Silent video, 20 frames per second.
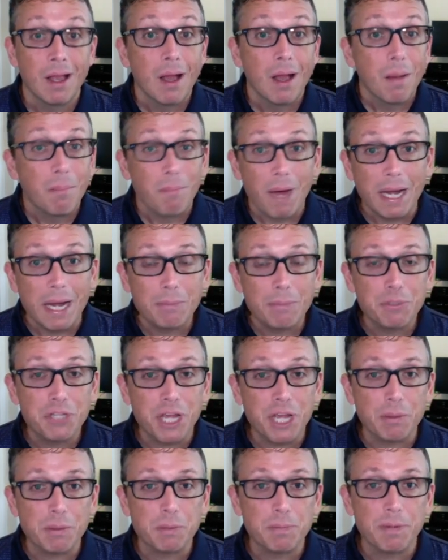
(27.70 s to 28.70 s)
My name is
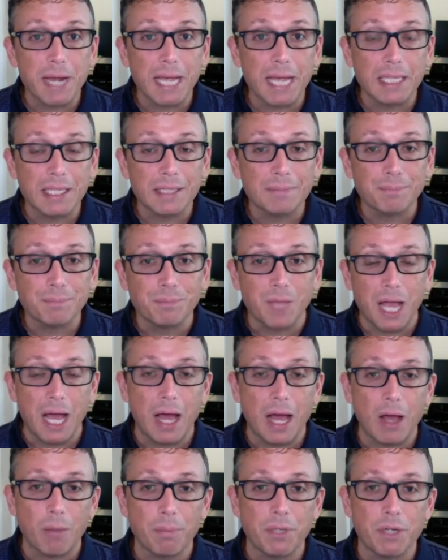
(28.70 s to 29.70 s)
Jacob Spradlin.
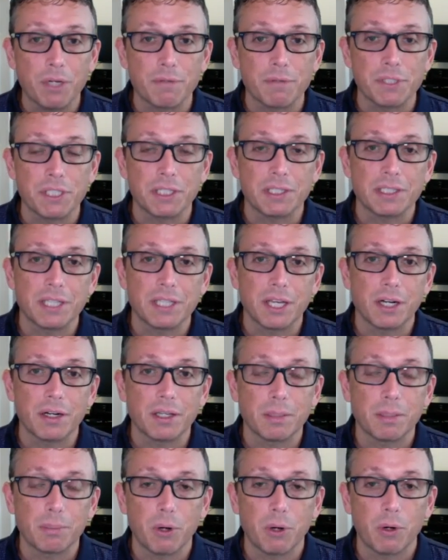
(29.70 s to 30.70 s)
I'll be your facilitator in
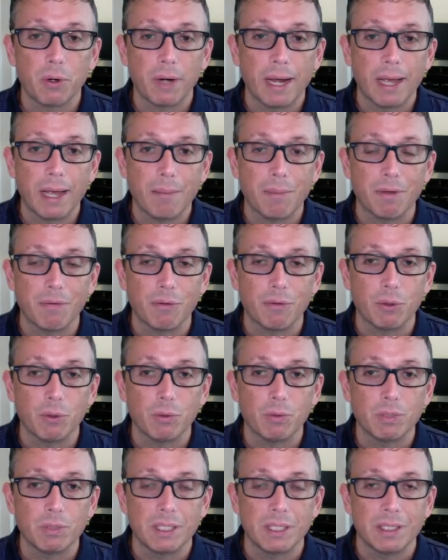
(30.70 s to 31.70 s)
the program if
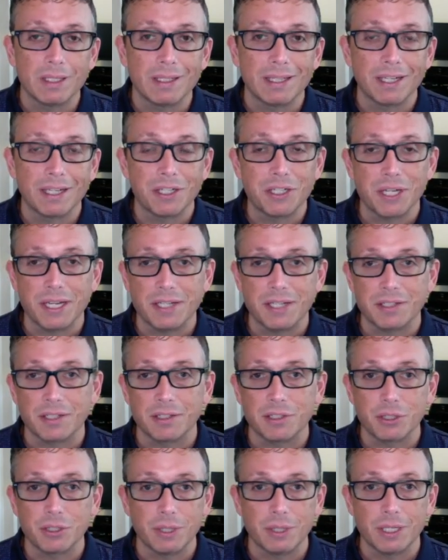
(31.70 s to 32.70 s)
you didn't get a chance to
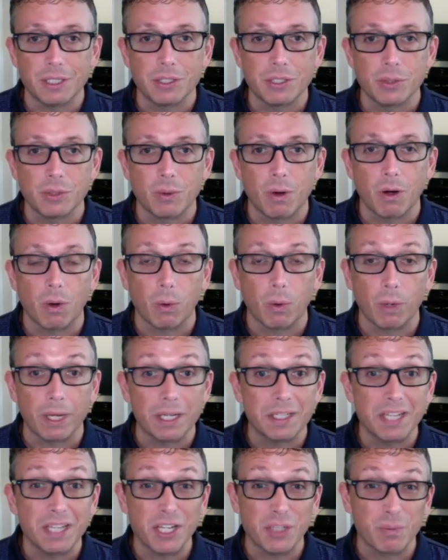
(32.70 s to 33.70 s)
tune into our
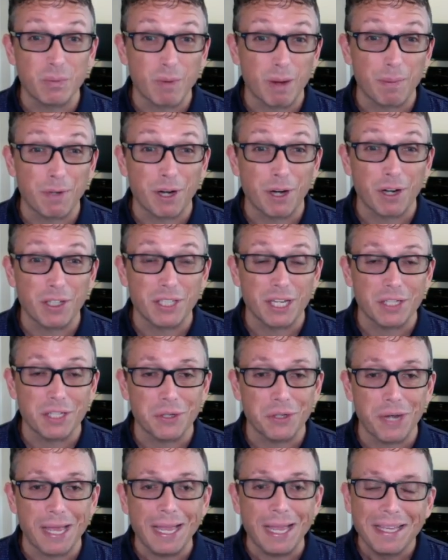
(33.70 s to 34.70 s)
orientation webinars
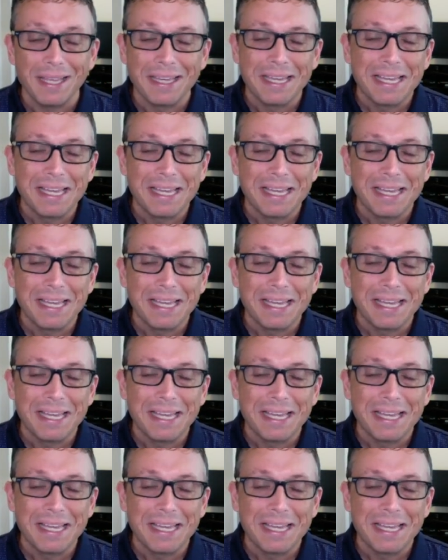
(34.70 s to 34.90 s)
yesterday.